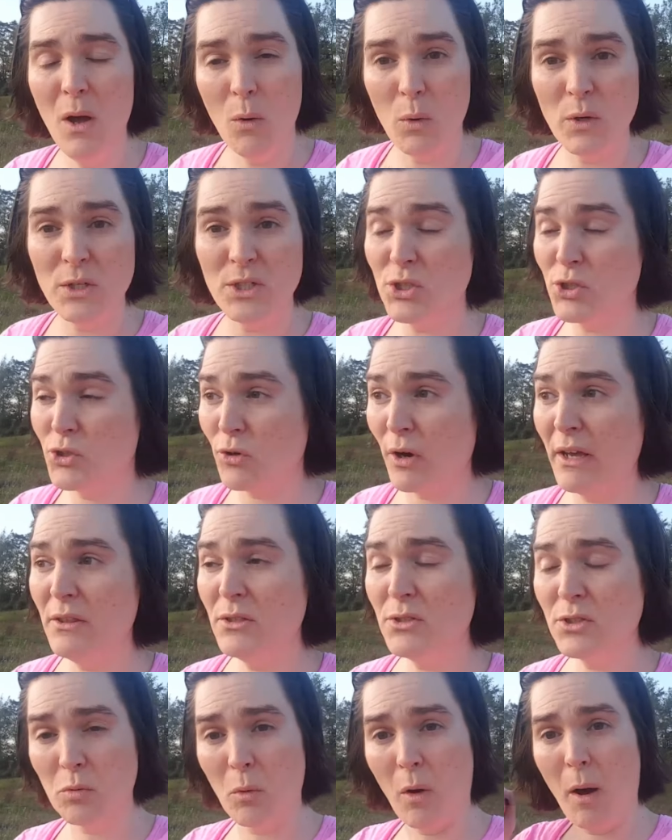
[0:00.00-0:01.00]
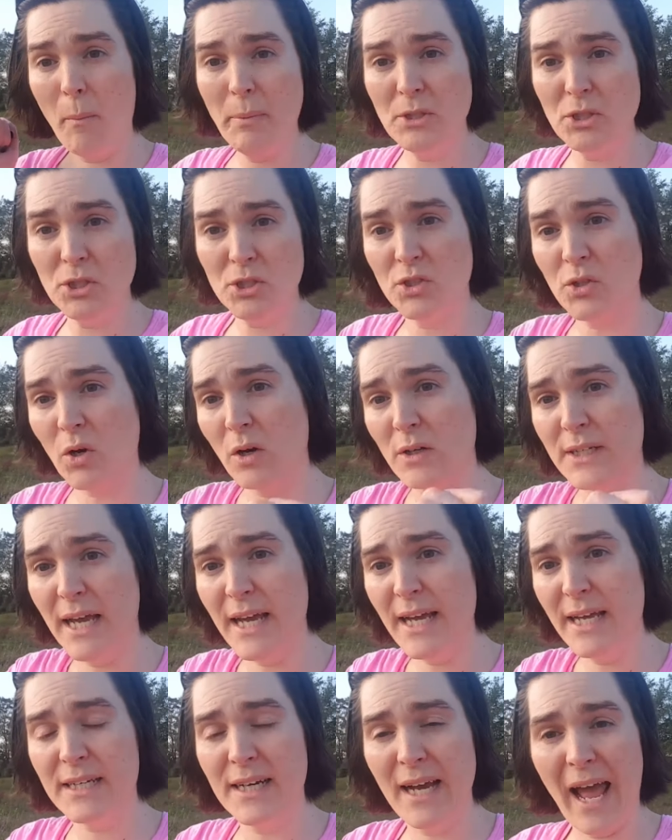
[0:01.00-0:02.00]
which is drain the swamp and just start
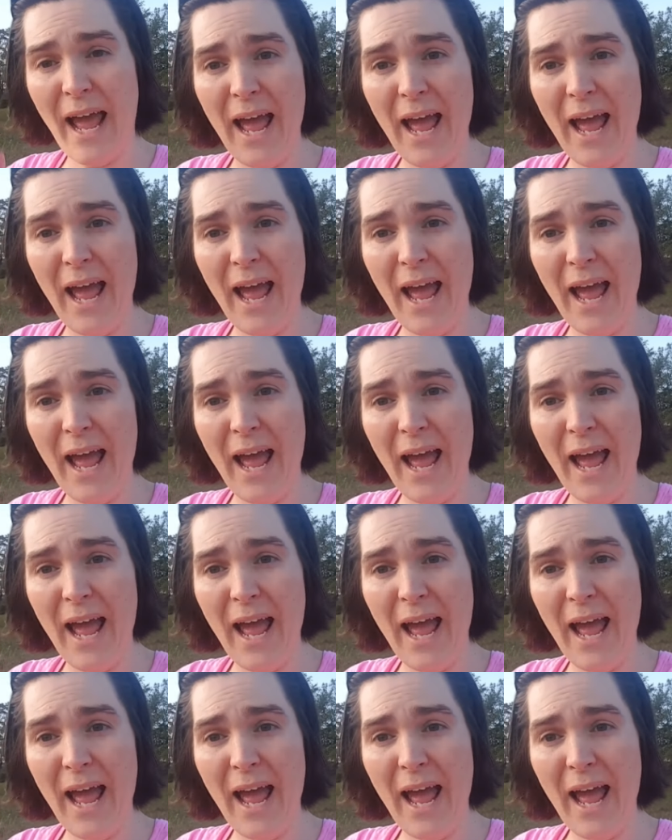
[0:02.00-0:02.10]
taking an